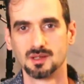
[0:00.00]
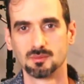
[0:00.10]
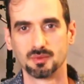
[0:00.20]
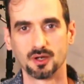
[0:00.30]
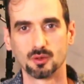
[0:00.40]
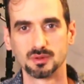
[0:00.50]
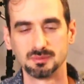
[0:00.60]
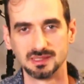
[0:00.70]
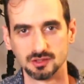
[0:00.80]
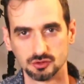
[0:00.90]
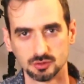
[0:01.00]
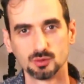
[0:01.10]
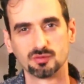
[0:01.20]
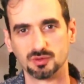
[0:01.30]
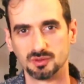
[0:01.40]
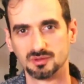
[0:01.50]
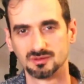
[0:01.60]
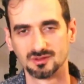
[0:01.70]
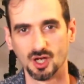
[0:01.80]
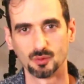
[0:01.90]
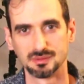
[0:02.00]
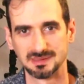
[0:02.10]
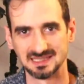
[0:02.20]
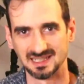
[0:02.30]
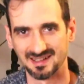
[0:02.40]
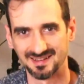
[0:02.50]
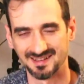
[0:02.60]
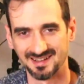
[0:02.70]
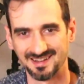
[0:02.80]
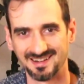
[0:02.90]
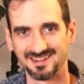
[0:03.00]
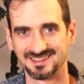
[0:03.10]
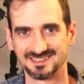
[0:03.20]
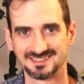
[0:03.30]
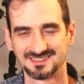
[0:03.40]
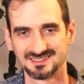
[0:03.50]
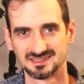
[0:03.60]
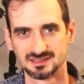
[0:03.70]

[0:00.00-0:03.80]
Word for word: But are we being truthful? Are we being honest